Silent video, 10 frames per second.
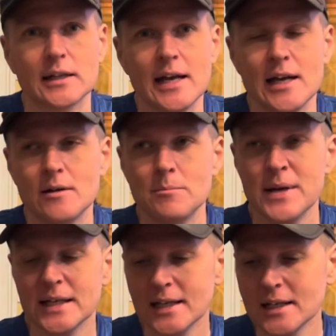and
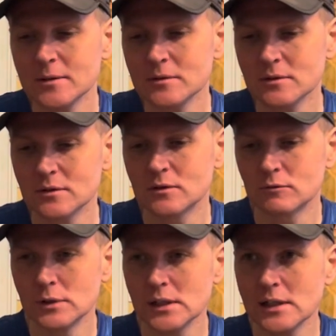
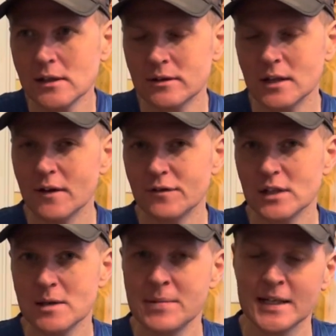really
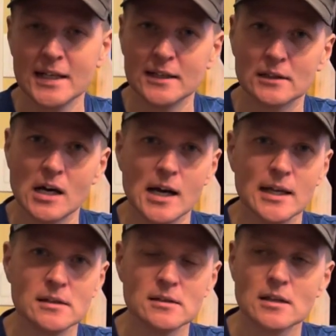thoughtfully picking
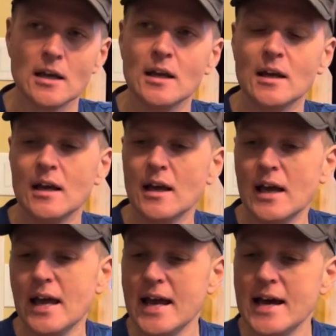lines
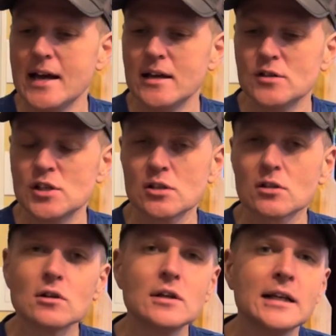and just
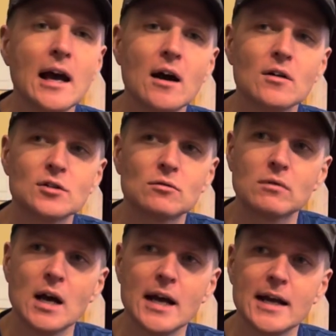learning how to
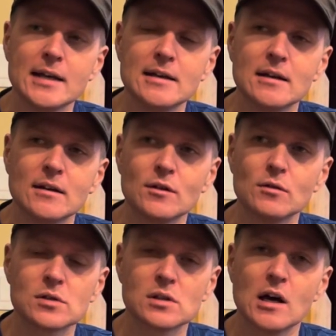ride
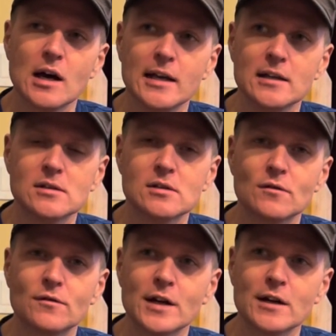those lines
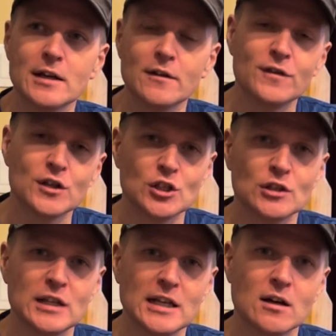very
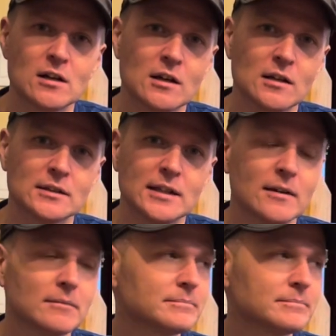efficiently on a hardtail.